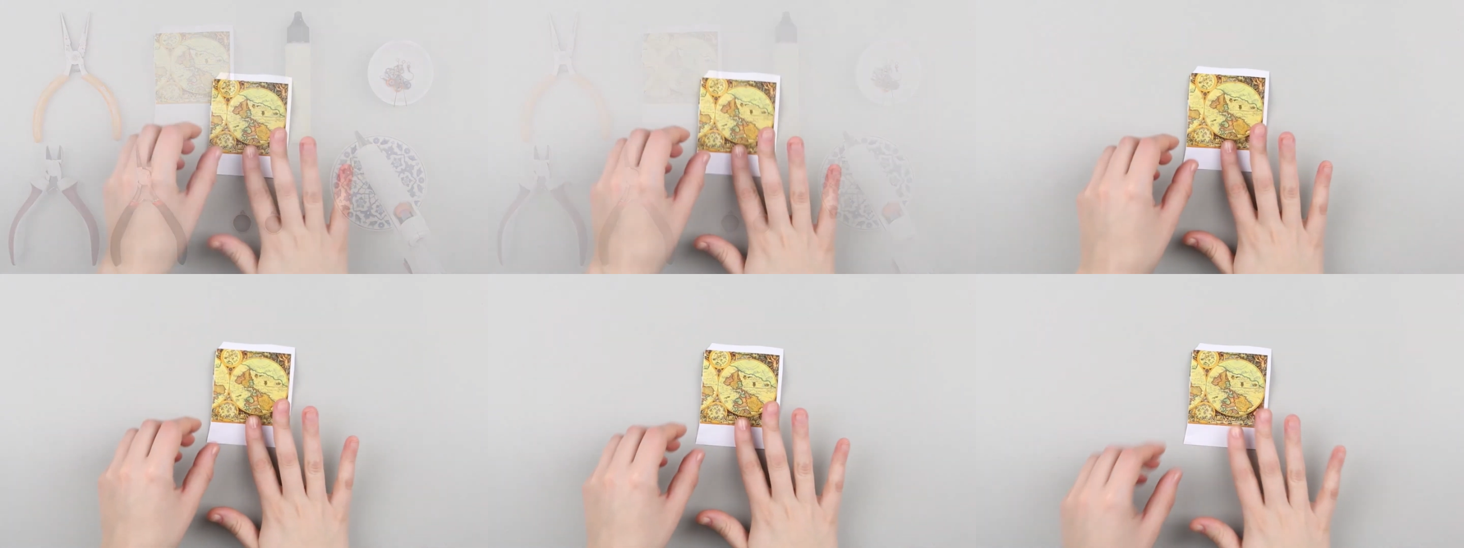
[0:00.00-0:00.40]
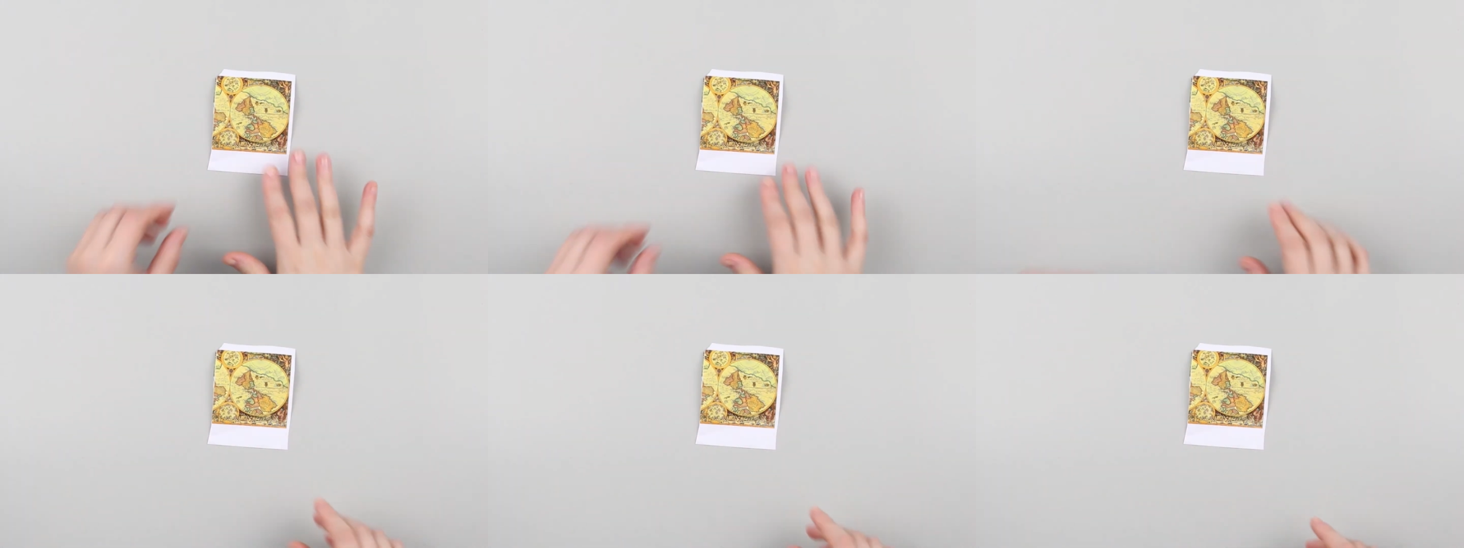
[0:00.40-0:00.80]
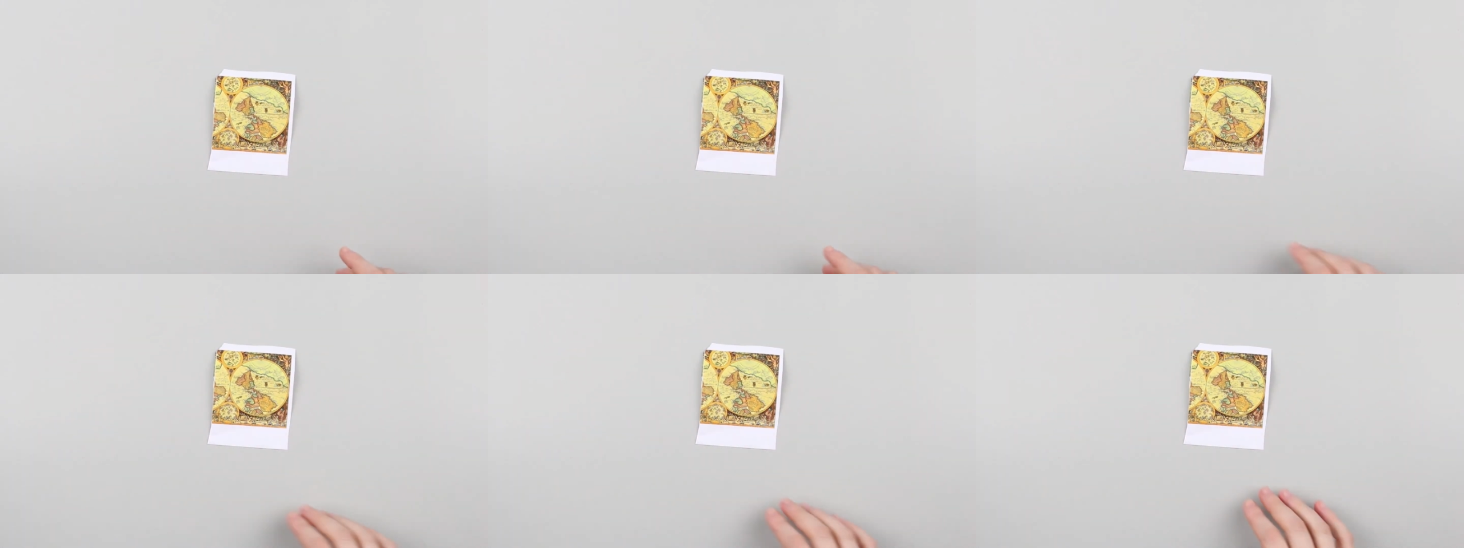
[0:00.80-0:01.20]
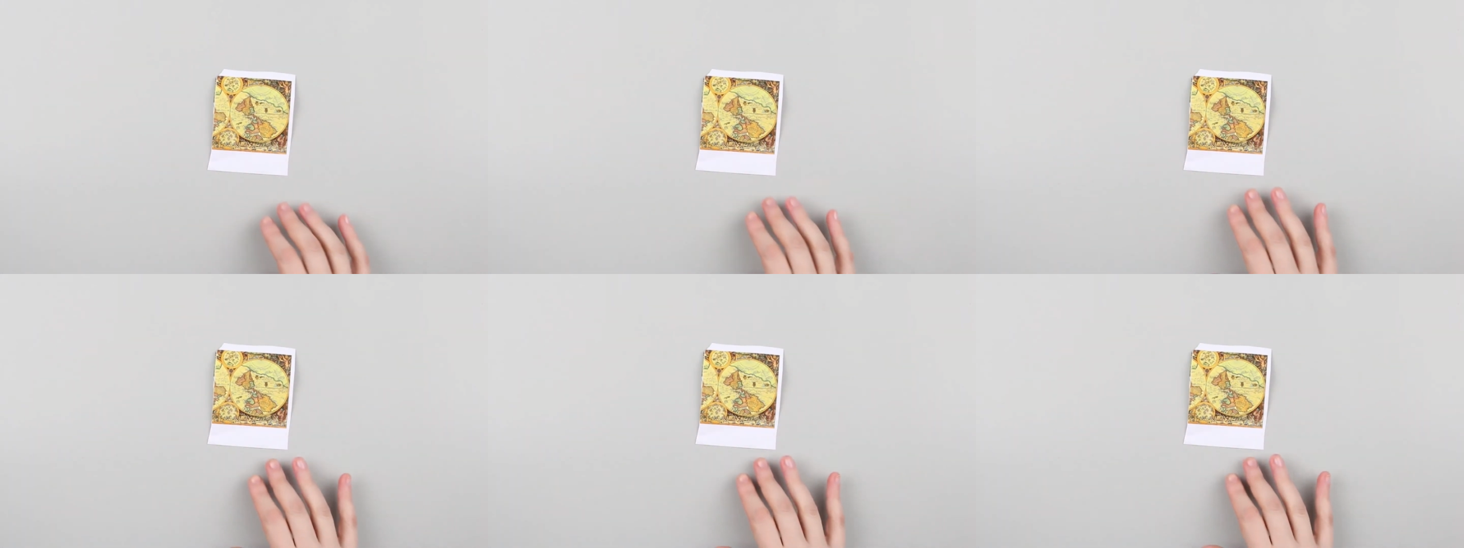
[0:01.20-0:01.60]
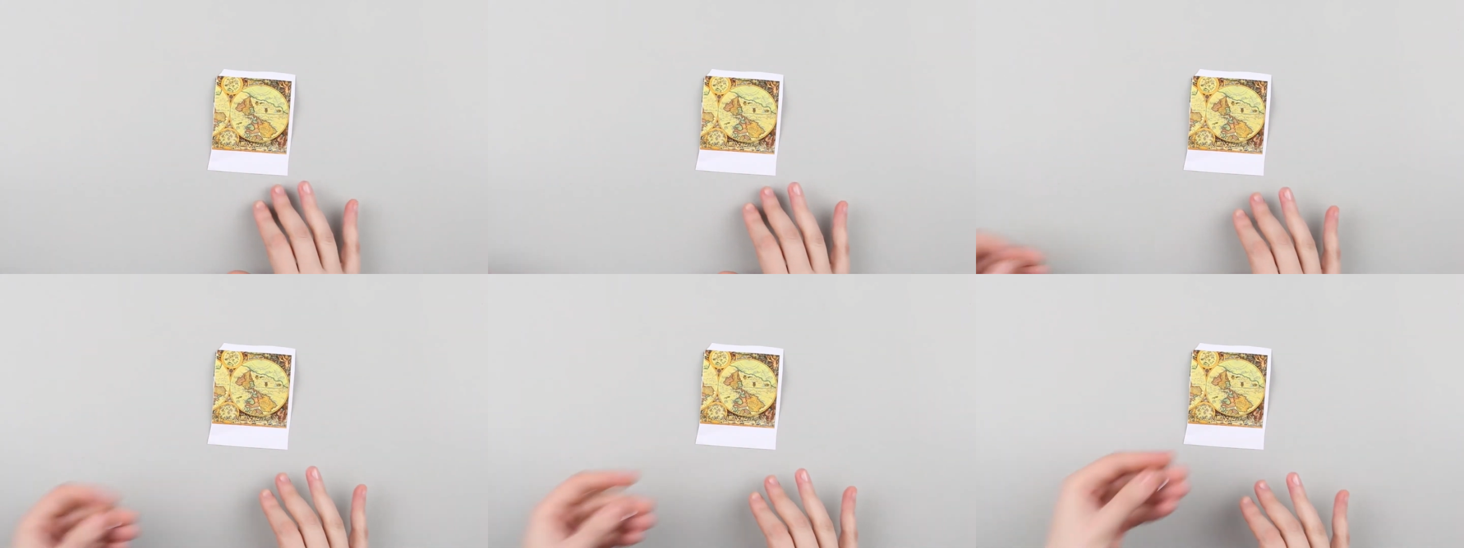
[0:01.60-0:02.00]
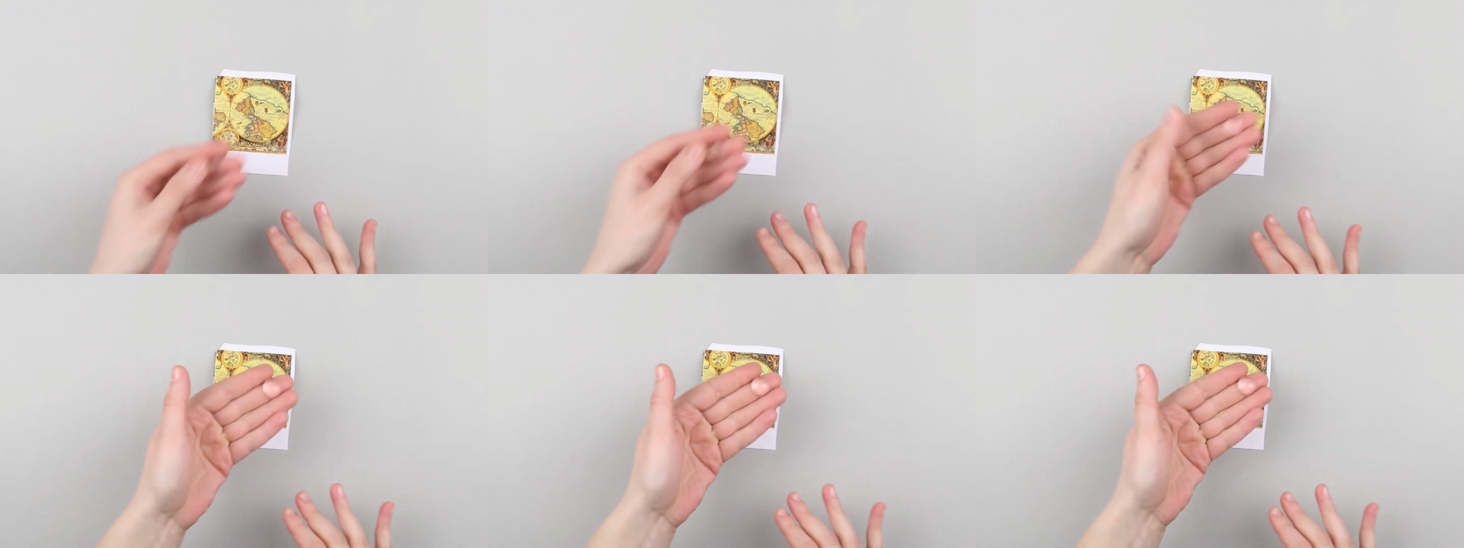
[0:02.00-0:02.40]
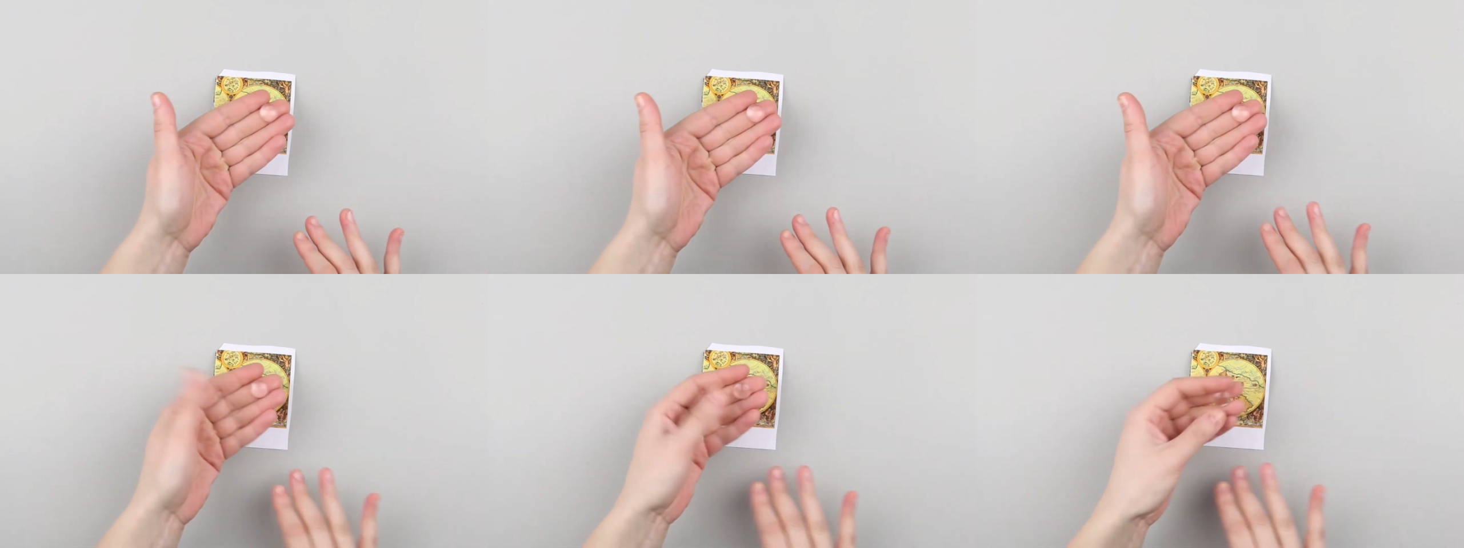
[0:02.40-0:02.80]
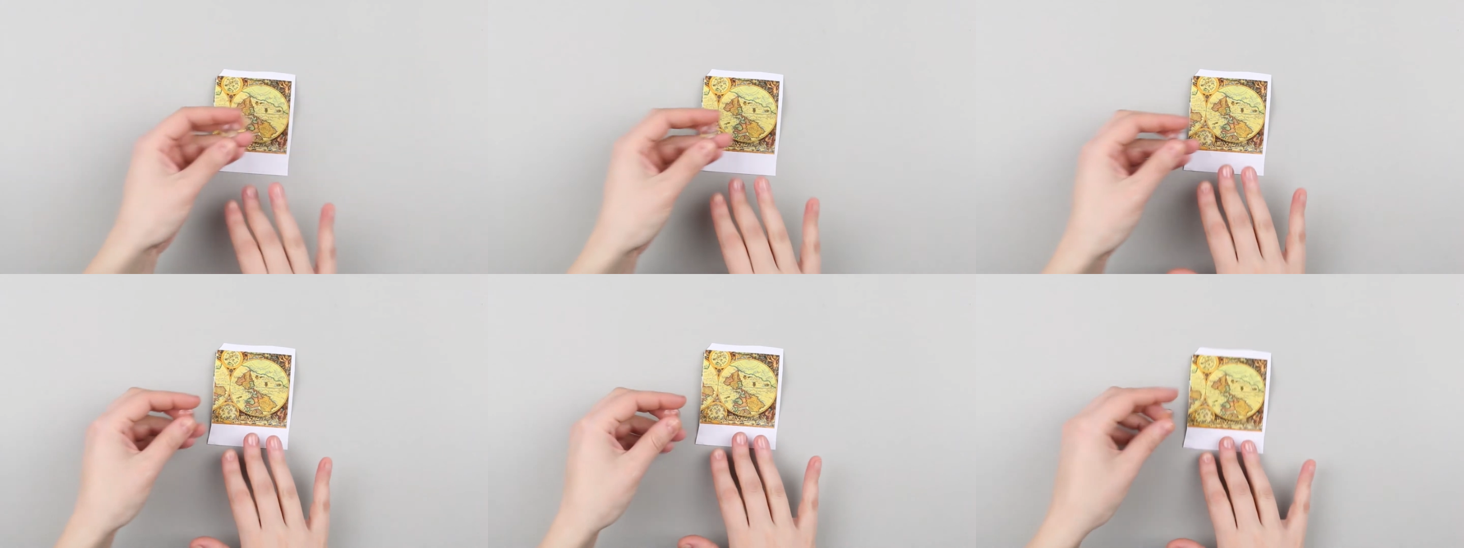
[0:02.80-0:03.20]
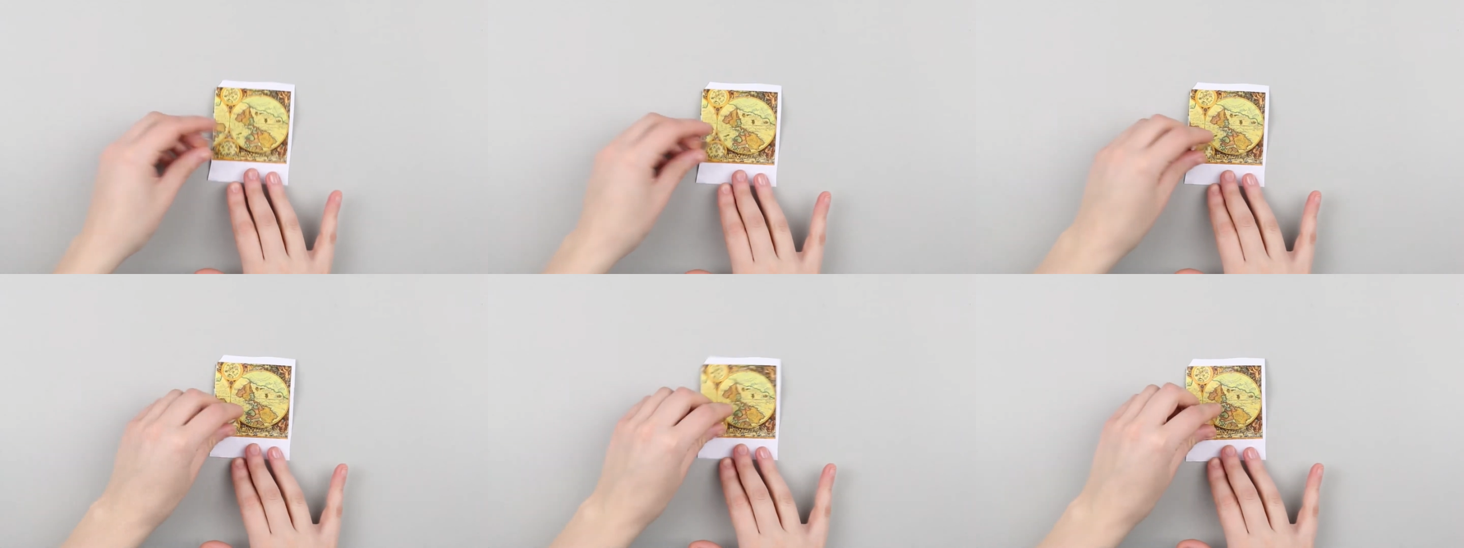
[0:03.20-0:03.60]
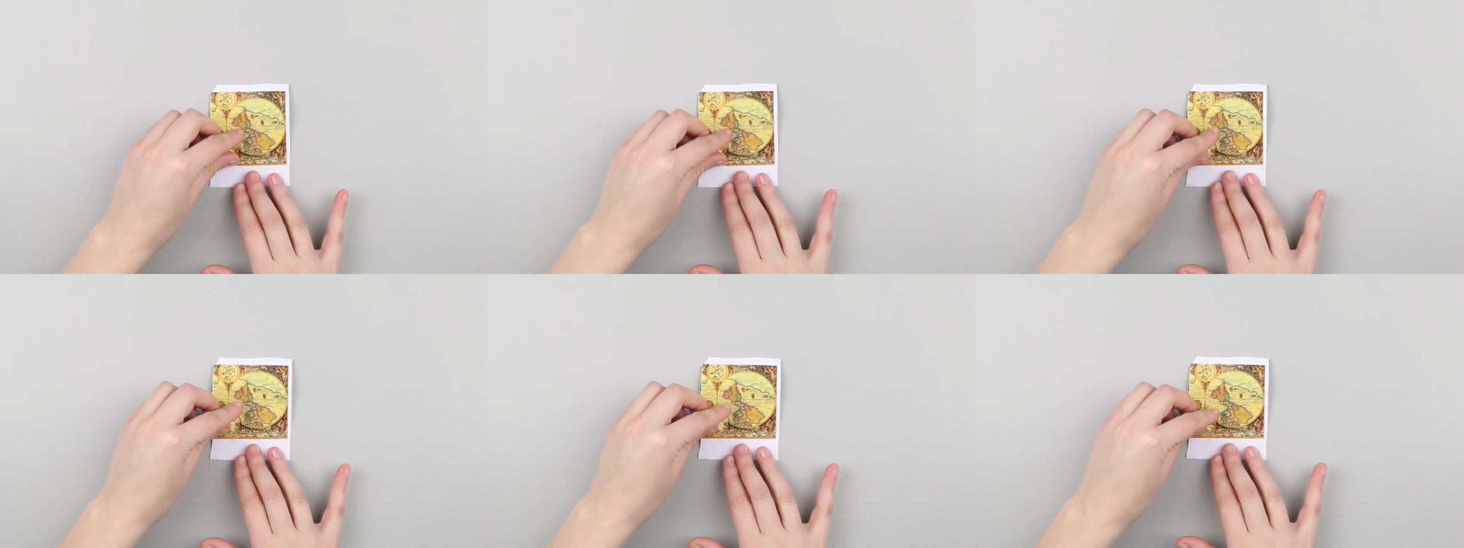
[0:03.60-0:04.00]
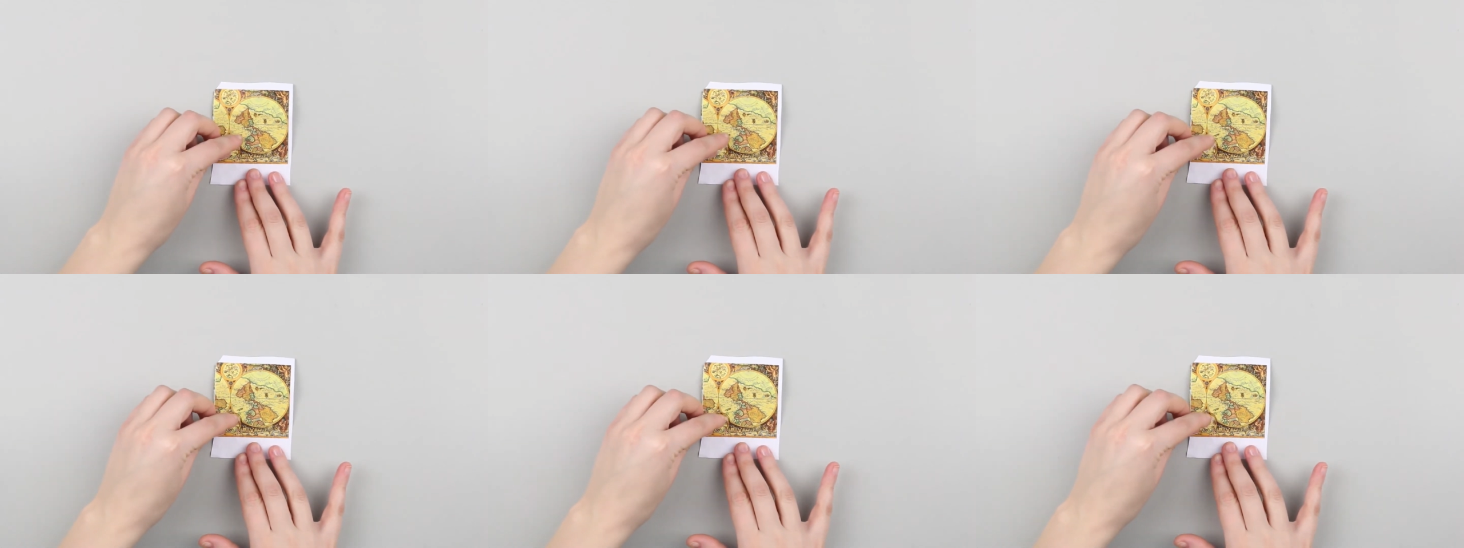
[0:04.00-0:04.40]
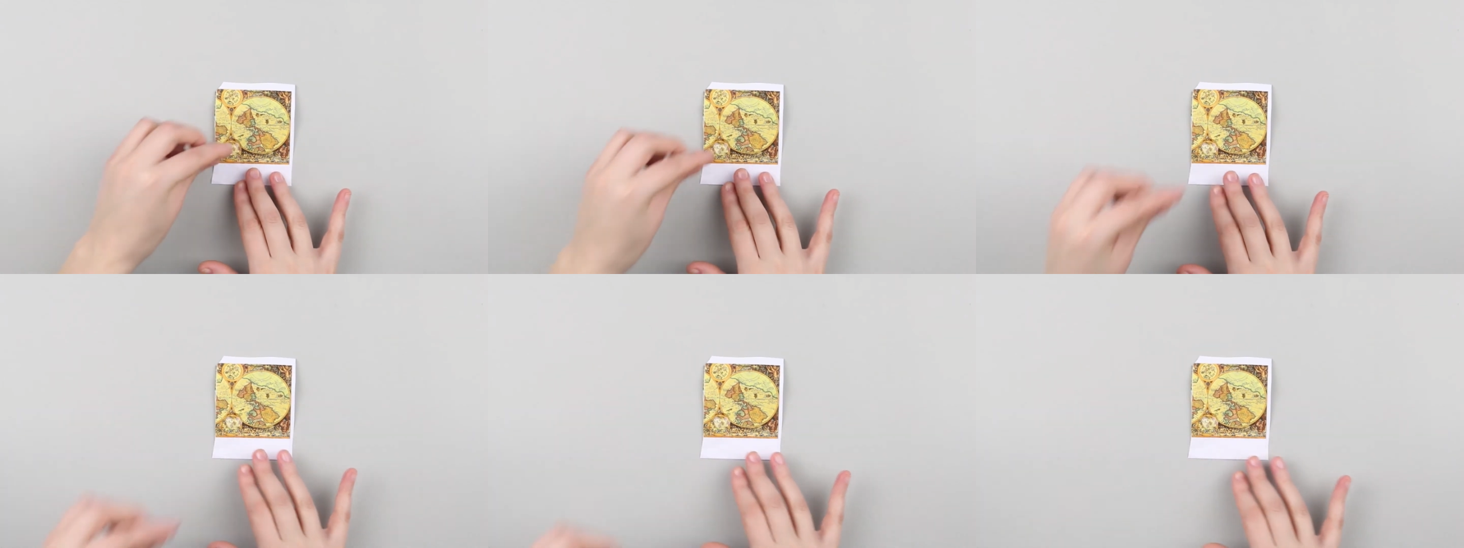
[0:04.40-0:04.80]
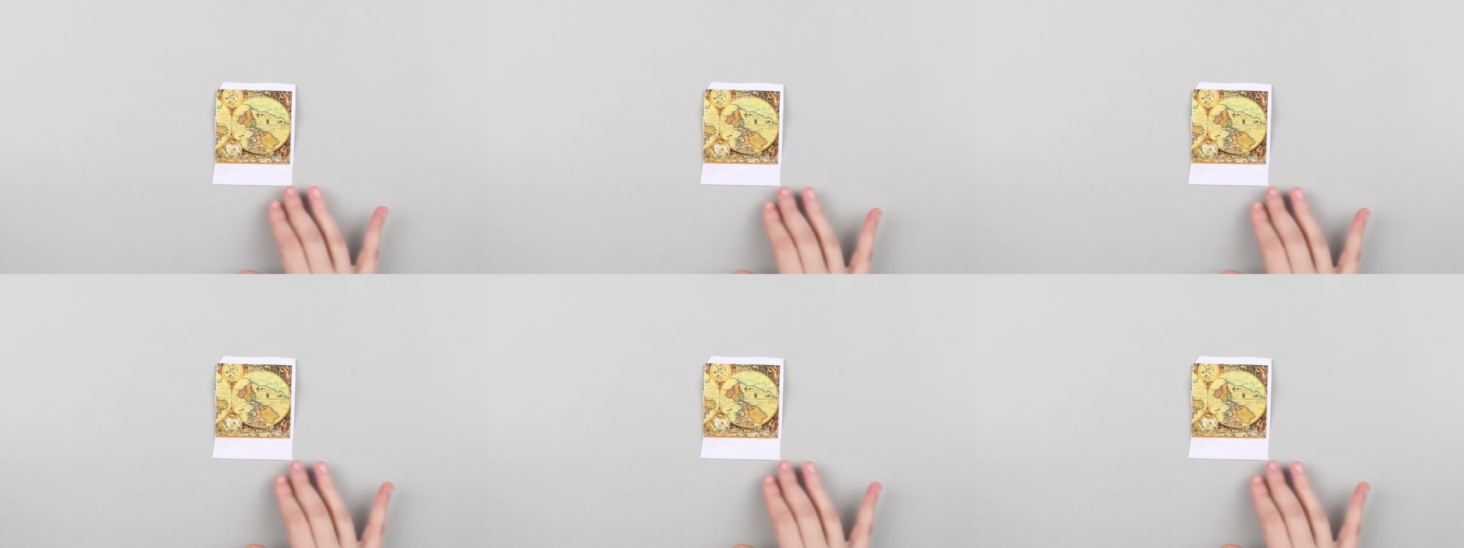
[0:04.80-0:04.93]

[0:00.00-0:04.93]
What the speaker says: Nobody's mouth can be seen.